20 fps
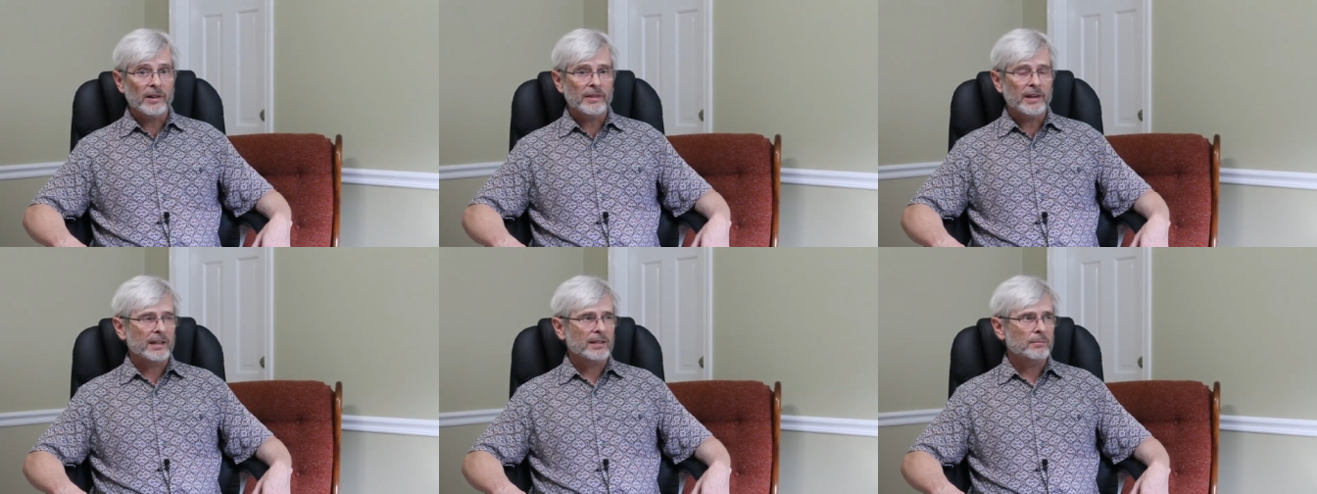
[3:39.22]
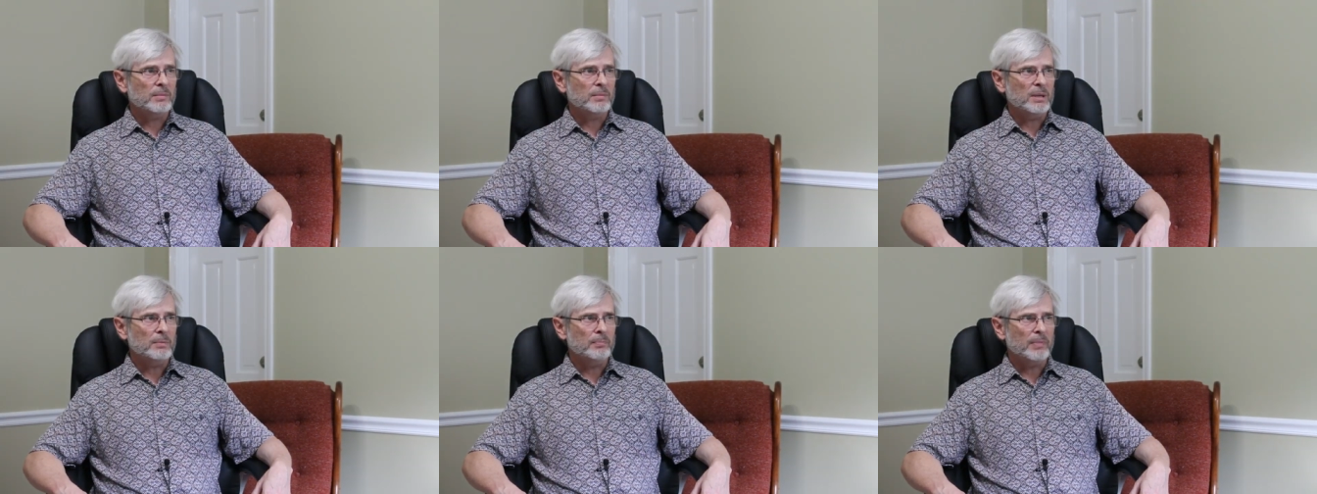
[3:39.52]
of that
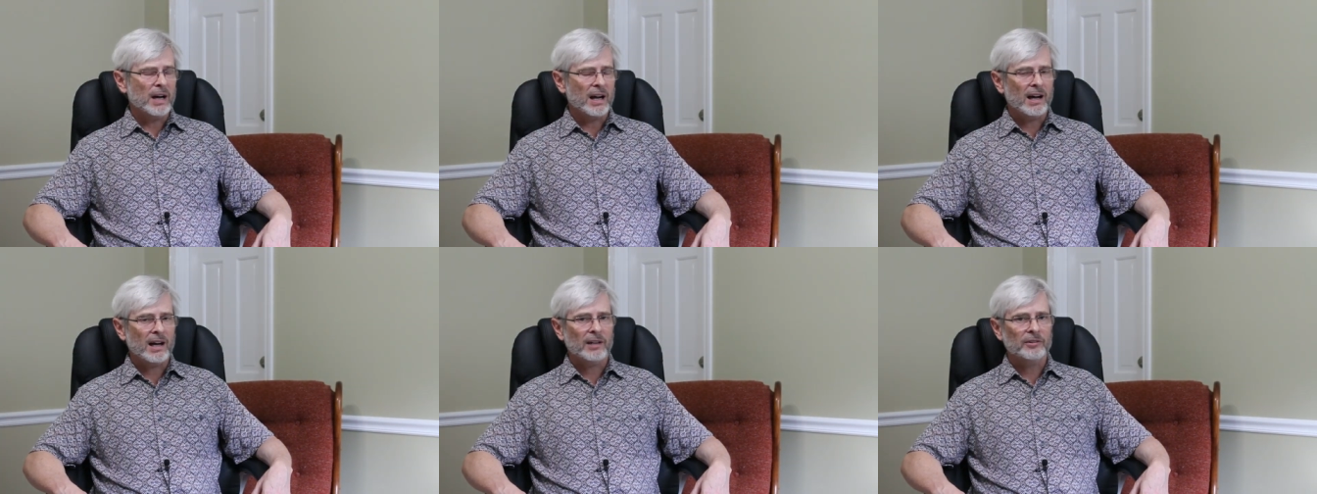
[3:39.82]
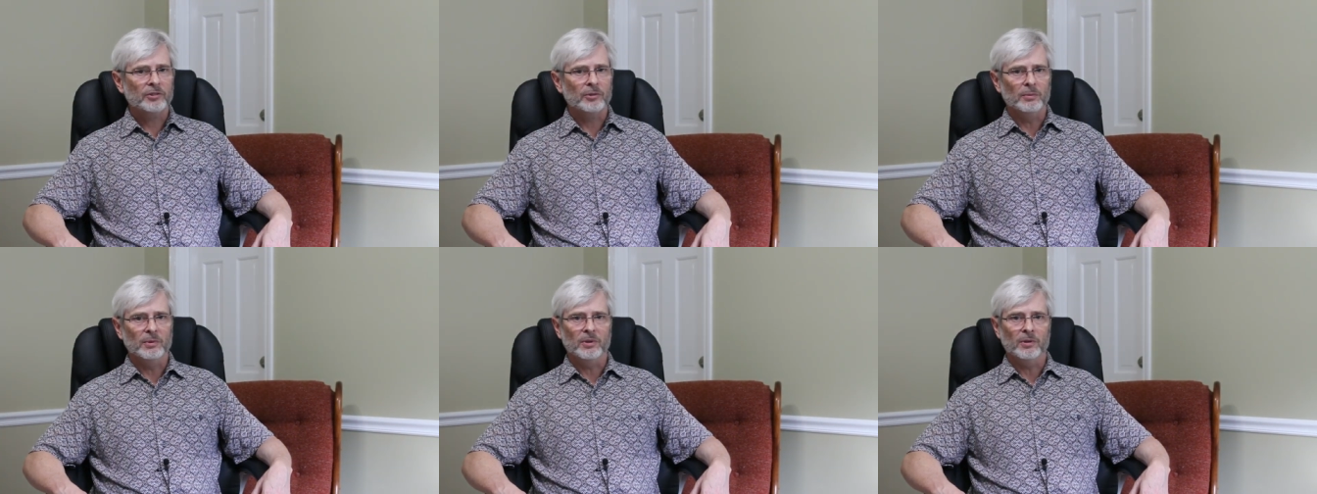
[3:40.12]
to be
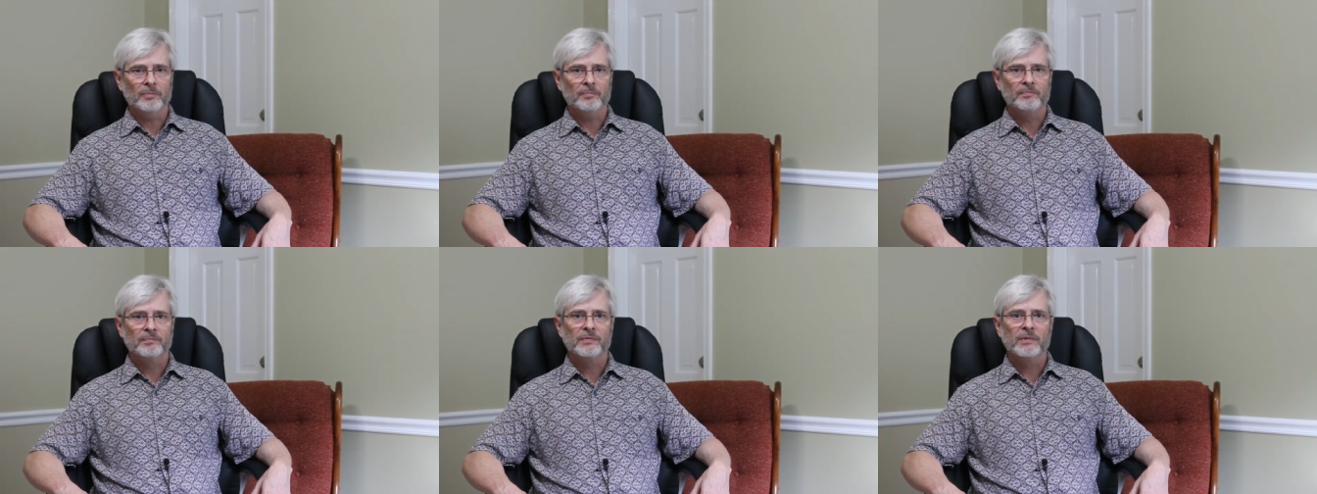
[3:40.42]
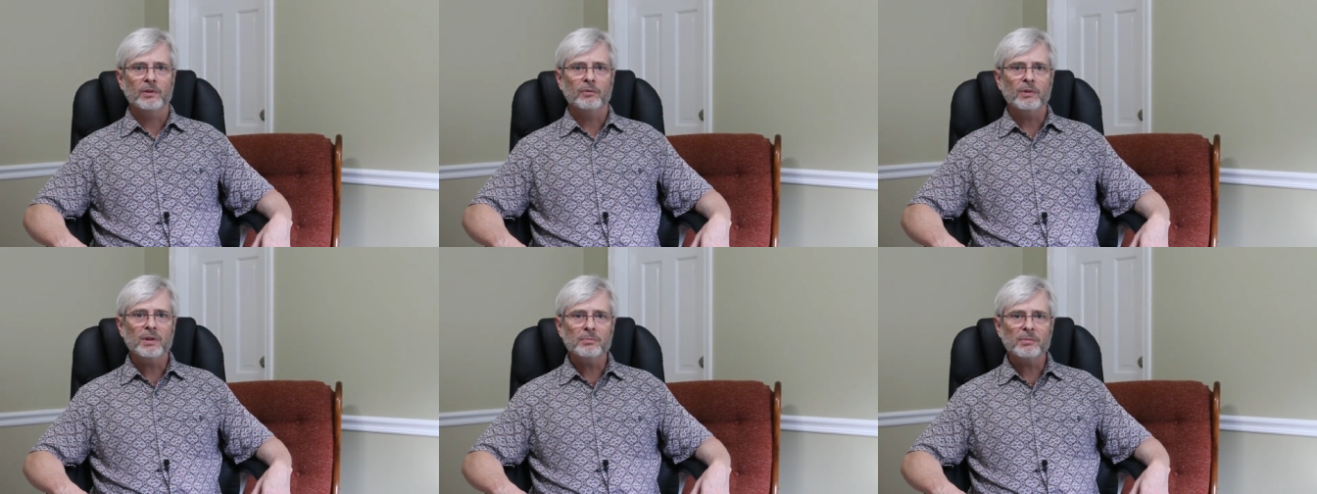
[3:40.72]
possible,
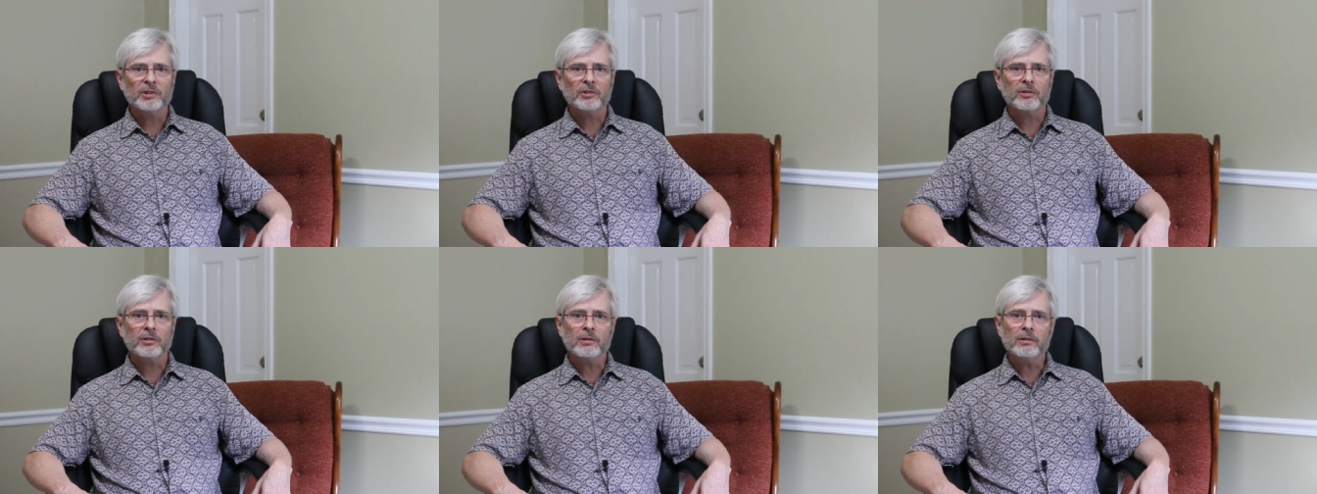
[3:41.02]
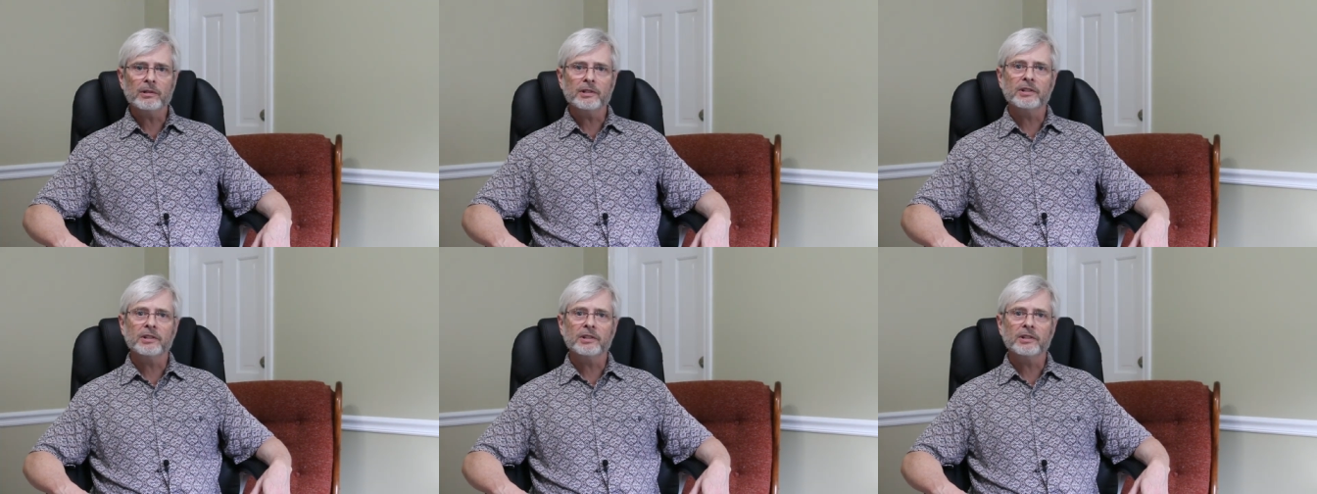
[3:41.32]
we must learn